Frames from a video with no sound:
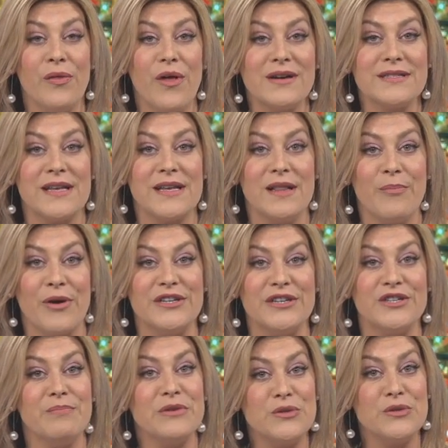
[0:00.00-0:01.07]
long
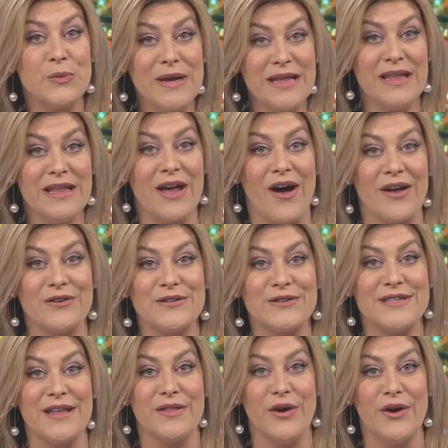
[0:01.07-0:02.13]
celebration between the
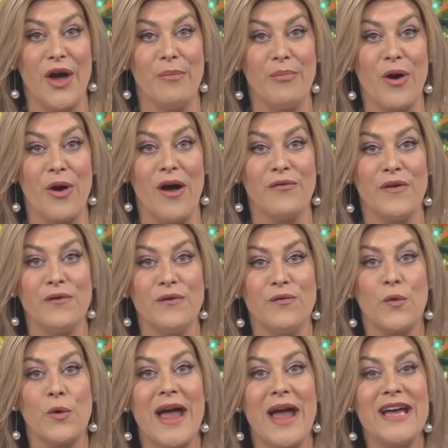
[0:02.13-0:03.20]
Otters and the nonprofit
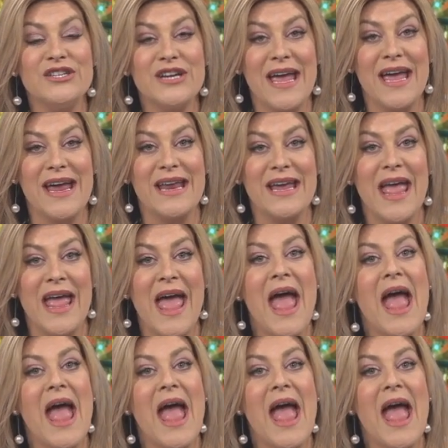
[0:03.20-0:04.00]
for educating